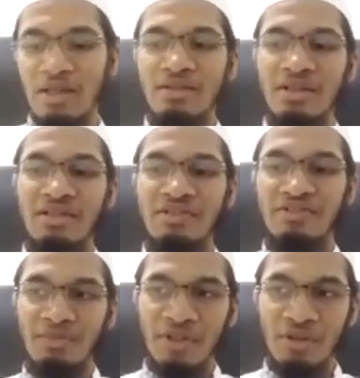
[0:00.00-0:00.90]
There is
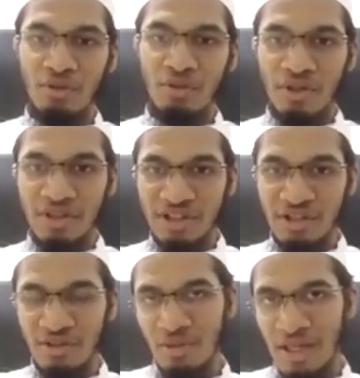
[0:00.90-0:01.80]
something called
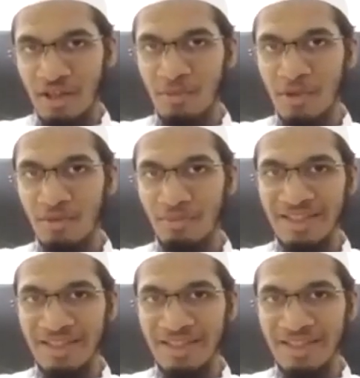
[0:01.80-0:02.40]
Shirkul Akbar,